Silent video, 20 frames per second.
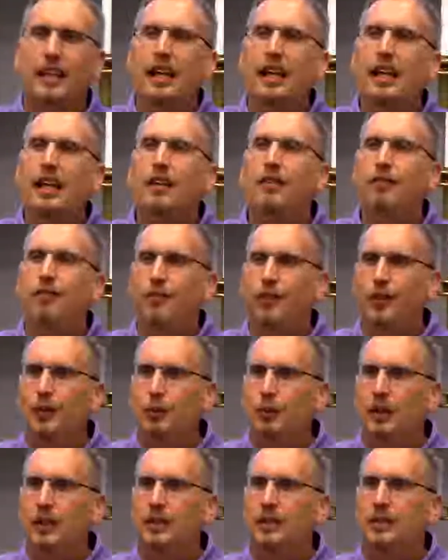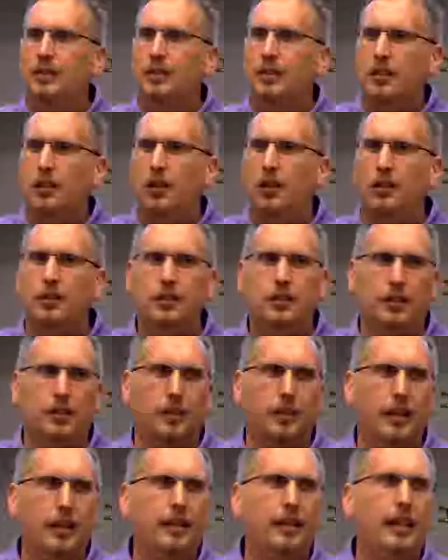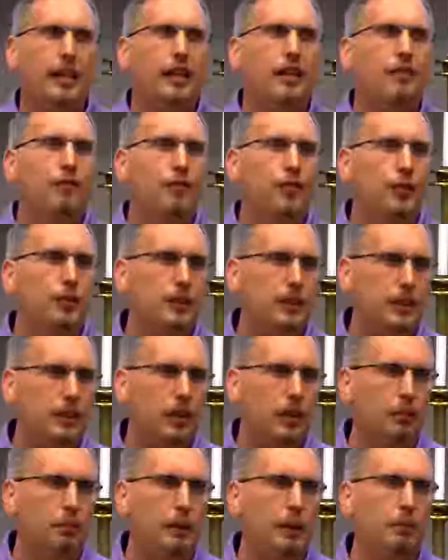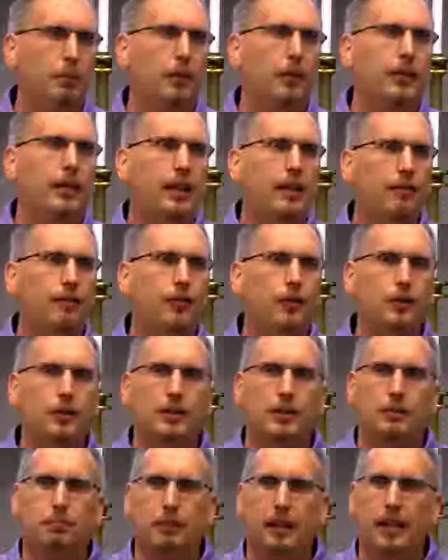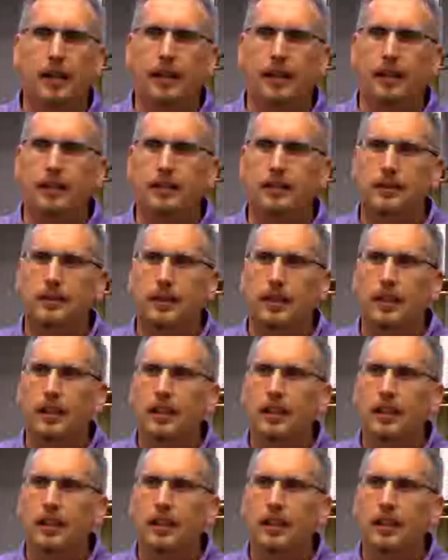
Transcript: influence culture, and they influence young people, and they influence minds.